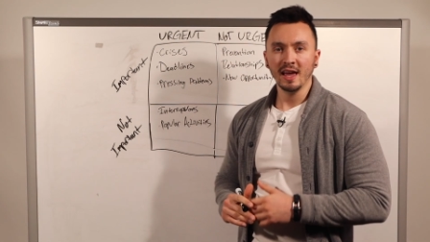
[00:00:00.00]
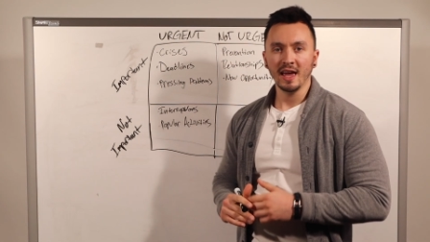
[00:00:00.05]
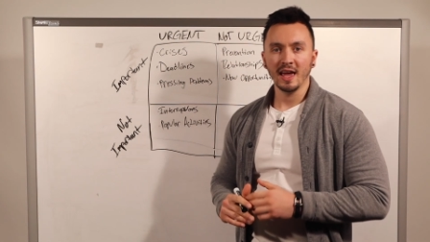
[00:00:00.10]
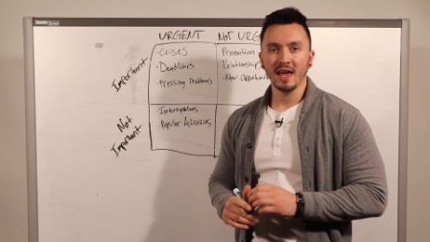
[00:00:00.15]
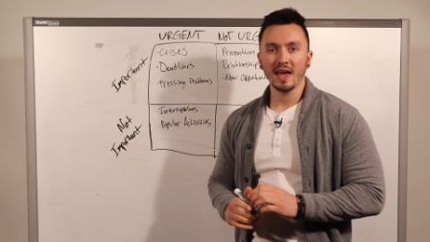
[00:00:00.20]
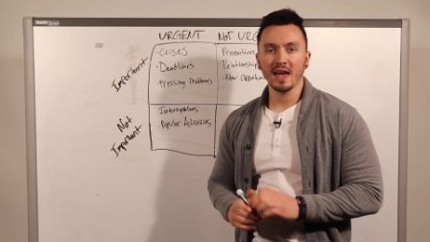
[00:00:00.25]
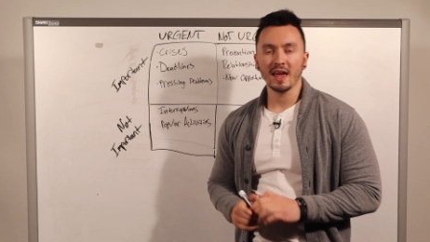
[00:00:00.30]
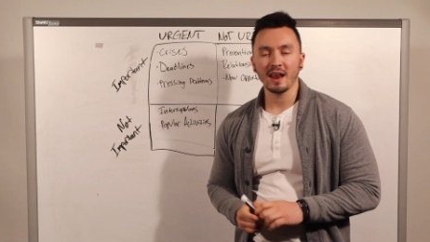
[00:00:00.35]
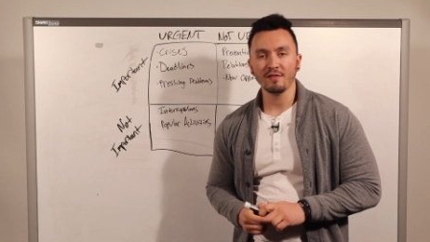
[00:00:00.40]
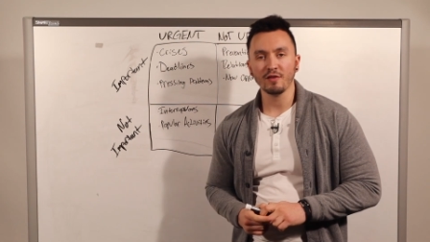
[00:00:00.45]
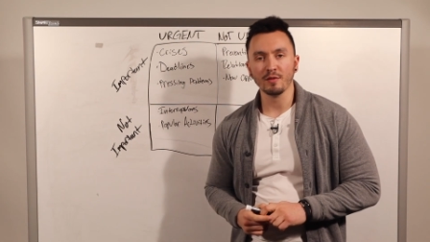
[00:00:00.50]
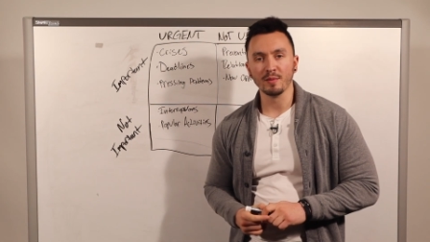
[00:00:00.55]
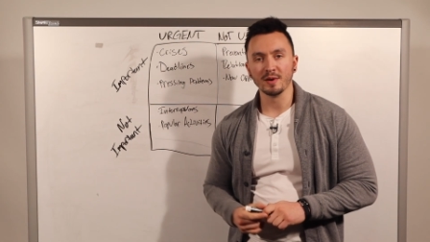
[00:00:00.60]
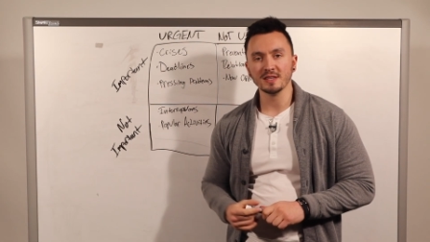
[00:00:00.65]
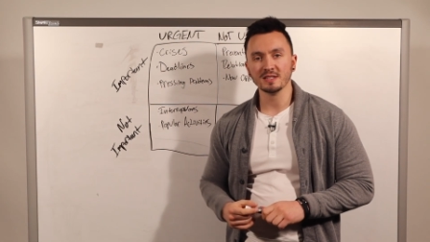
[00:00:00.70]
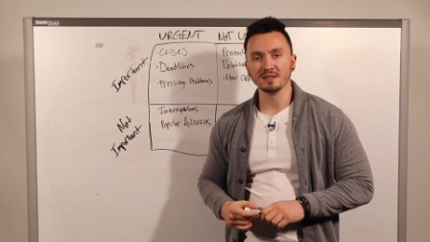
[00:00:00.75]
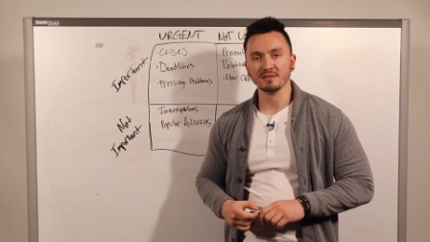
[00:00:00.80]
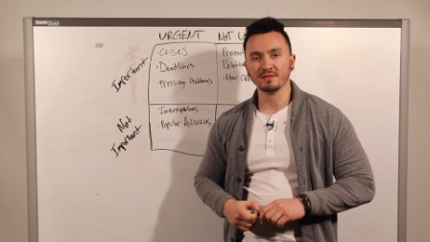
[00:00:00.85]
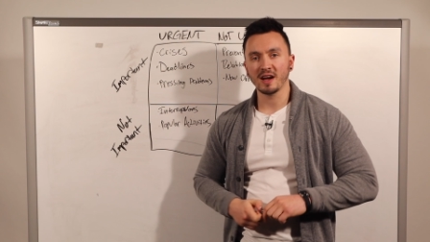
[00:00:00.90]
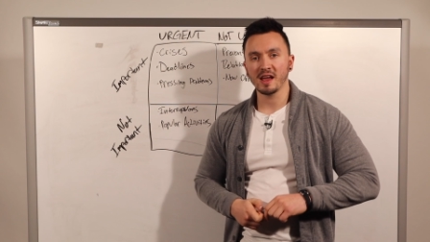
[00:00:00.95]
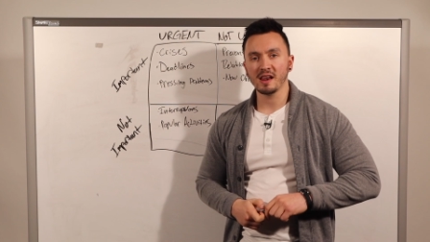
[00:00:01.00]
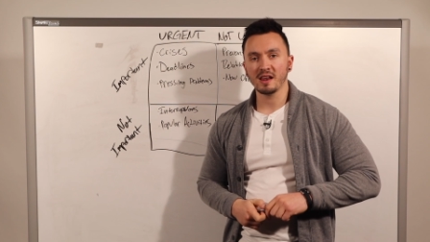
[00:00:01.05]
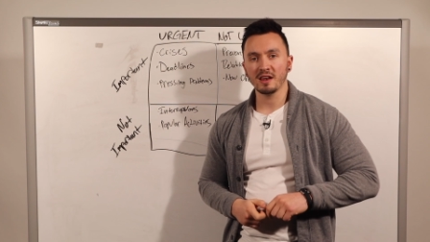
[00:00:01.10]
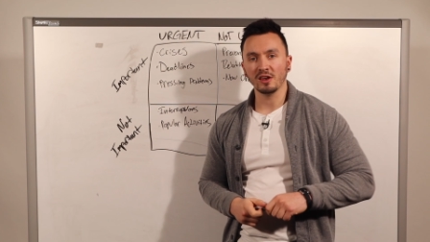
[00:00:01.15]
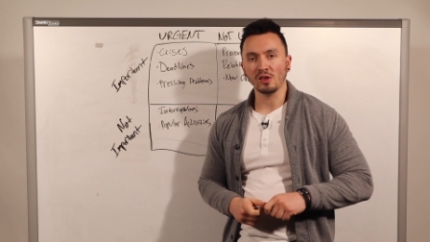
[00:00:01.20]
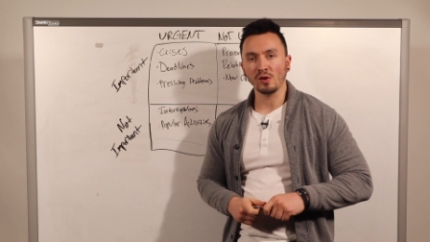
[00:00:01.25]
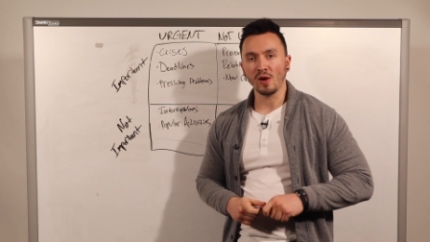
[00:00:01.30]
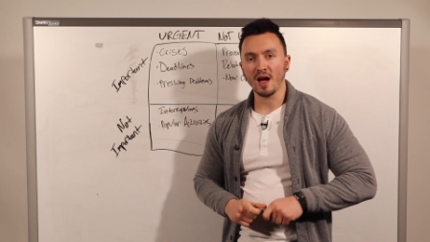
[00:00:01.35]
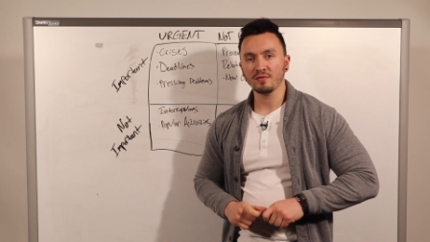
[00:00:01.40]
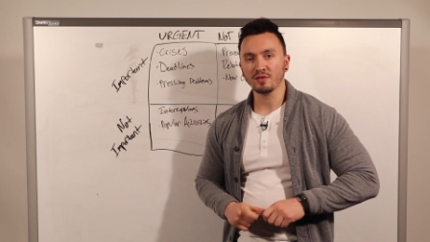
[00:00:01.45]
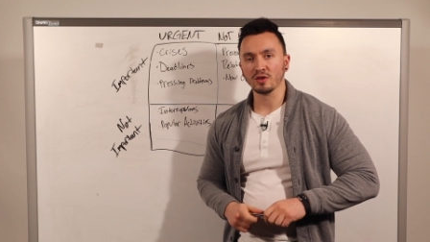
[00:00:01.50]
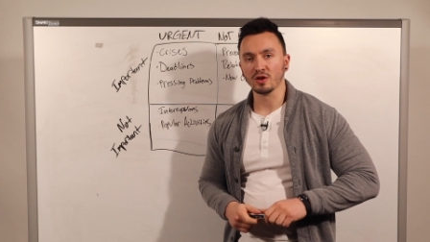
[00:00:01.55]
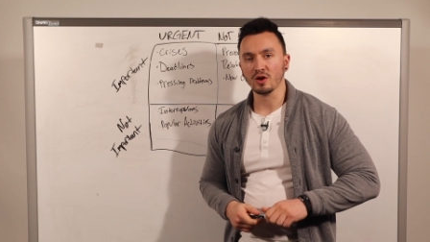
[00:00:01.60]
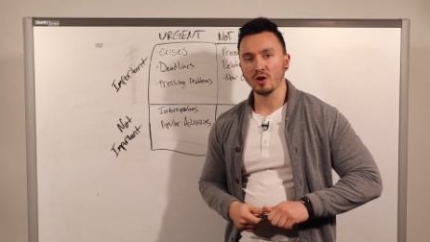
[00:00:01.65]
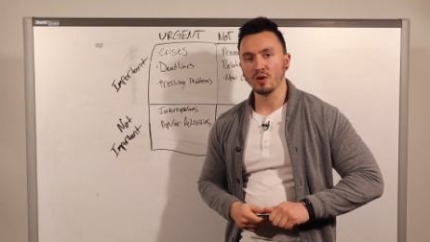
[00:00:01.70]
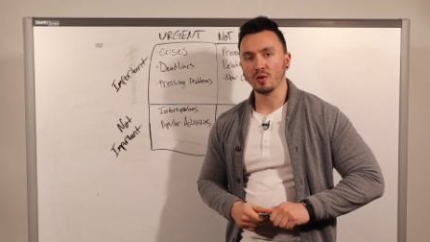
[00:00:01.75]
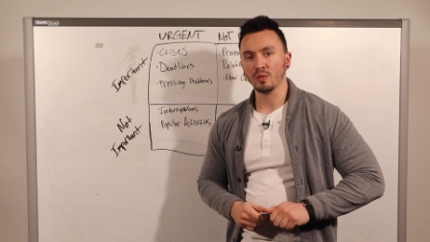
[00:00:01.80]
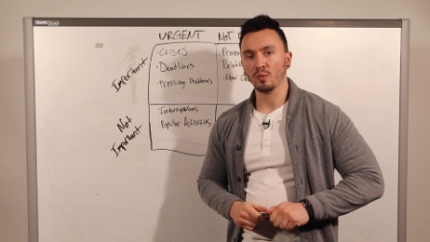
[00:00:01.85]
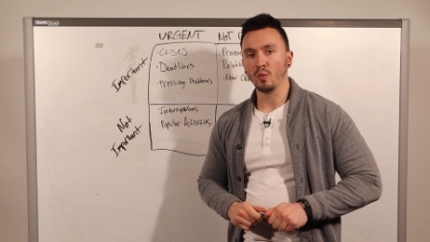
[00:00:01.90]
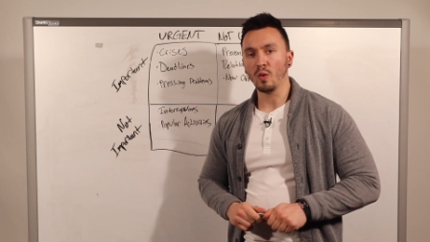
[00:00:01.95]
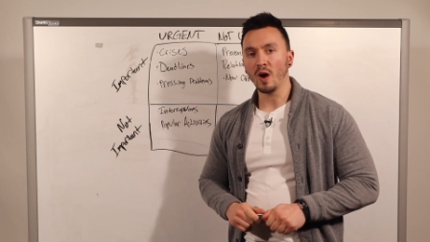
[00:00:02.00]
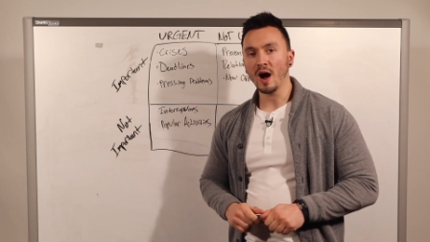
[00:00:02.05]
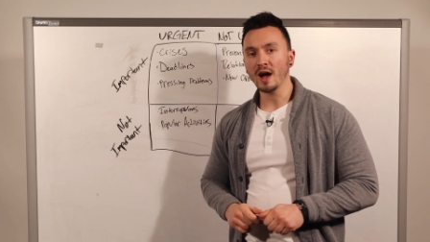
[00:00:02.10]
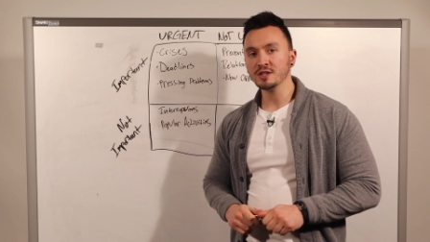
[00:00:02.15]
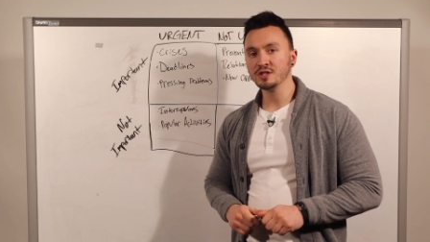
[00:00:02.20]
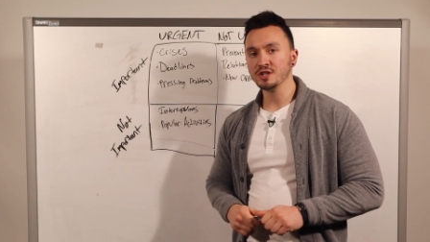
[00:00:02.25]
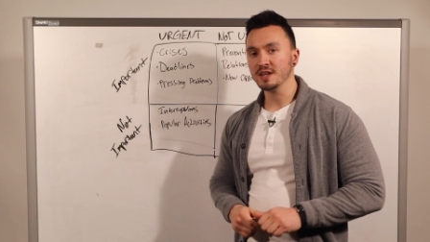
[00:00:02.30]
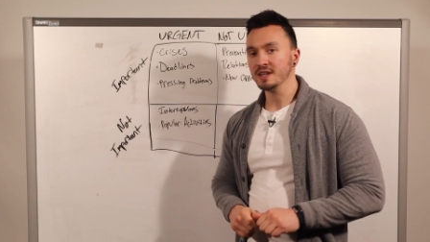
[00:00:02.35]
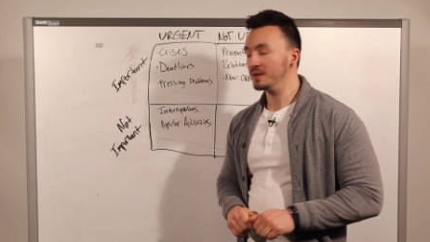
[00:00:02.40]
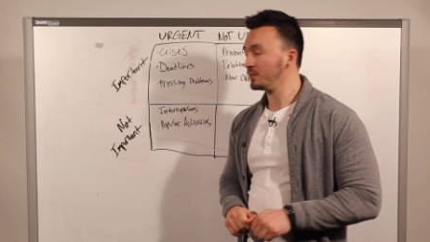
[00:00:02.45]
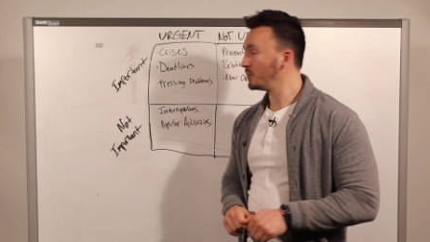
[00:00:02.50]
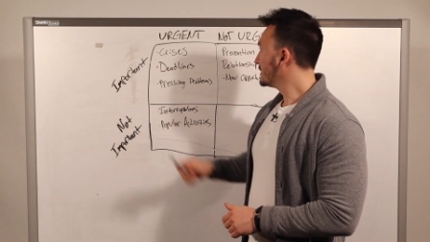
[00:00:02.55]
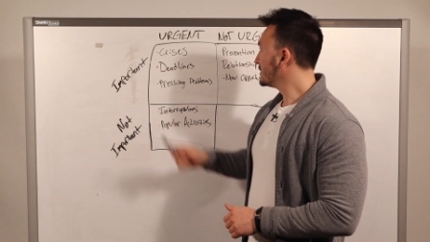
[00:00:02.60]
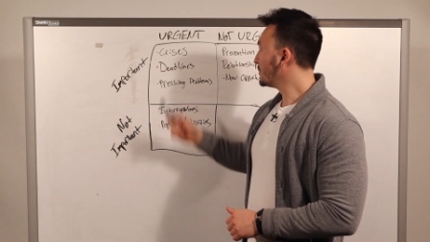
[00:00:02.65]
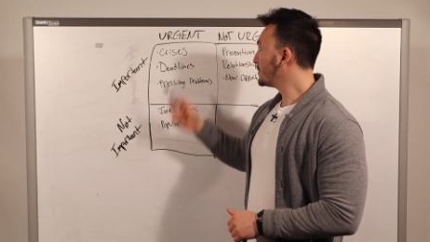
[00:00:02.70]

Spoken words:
and everybody's invited and you have to go and watch it.